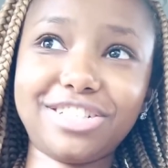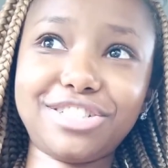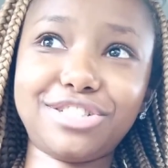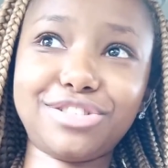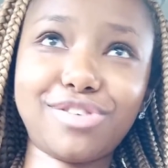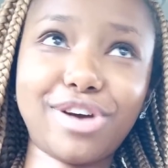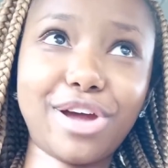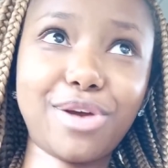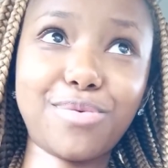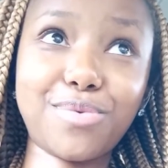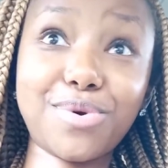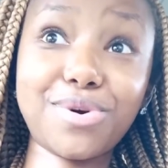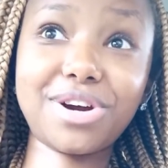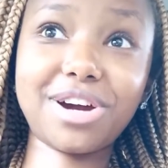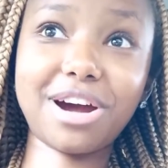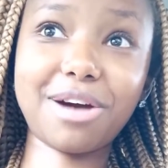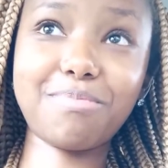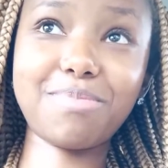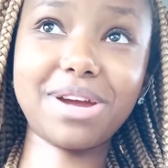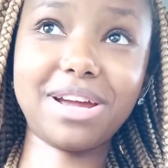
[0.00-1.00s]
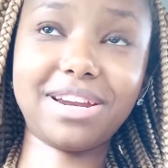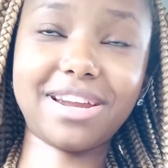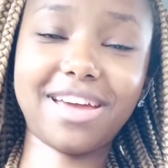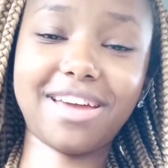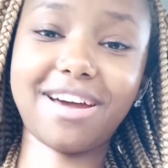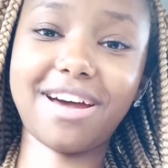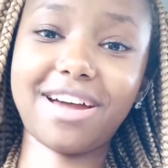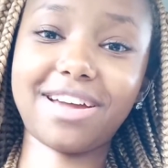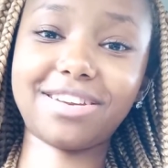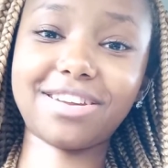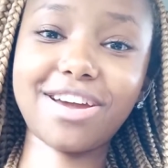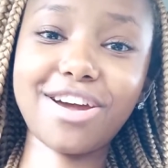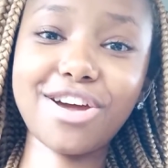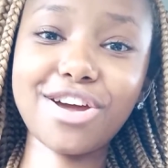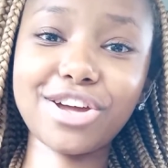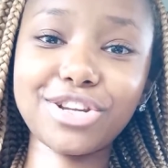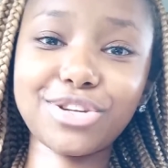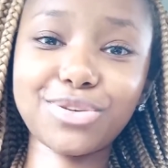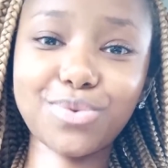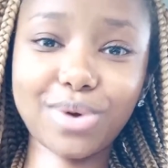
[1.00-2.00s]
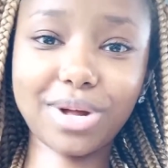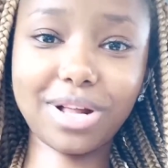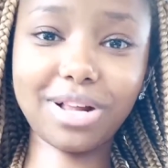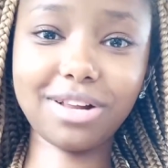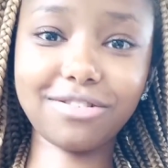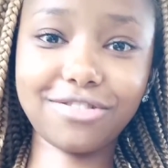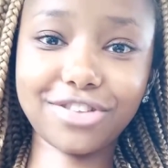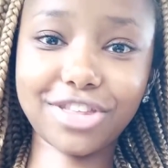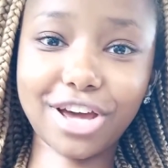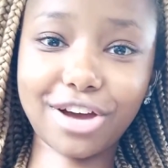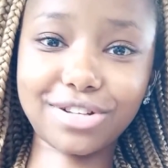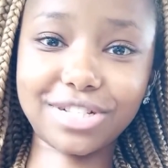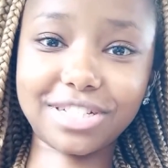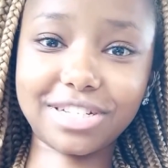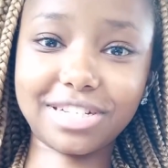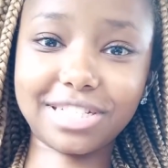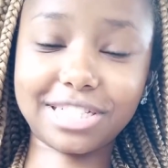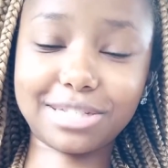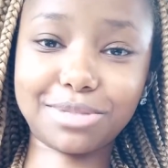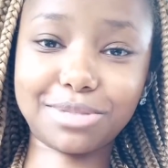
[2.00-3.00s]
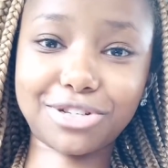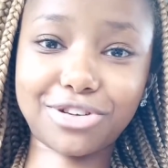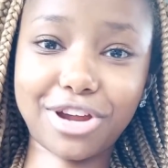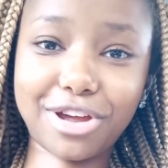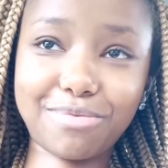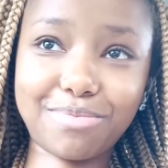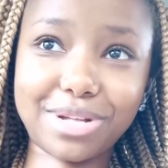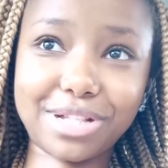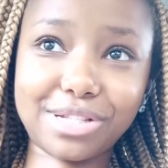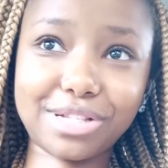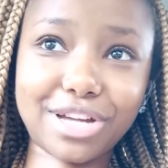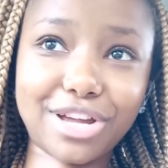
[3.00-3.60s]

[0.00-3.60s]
So I woke up and I had 12,000 subscribers,